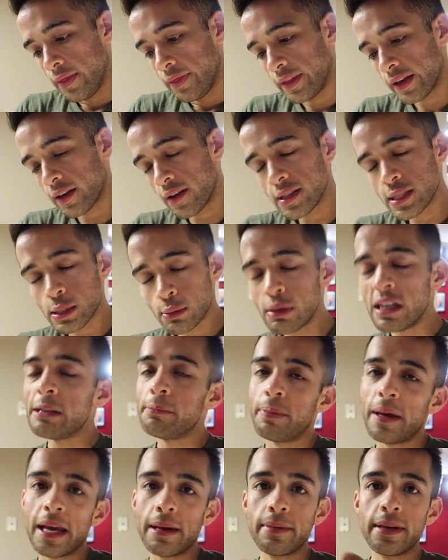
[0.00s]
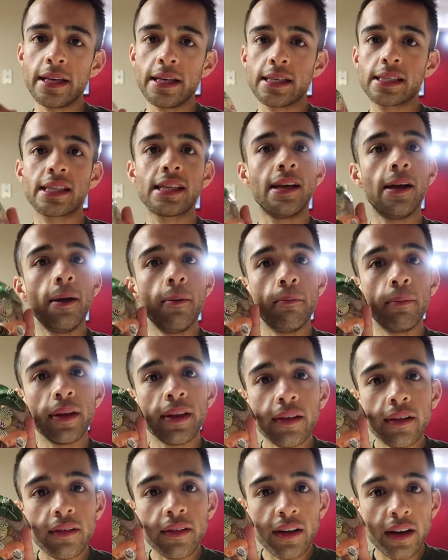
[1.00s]
They're called sweet babies, but
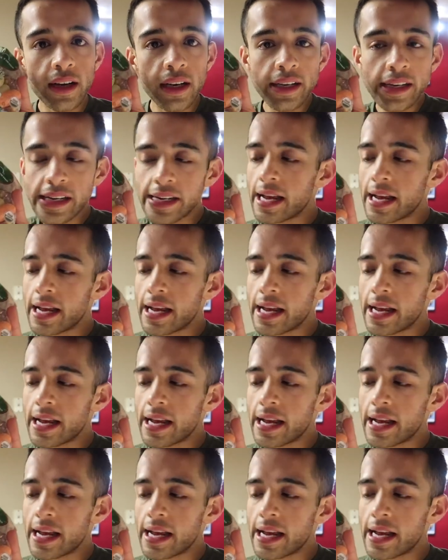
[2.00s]
they're really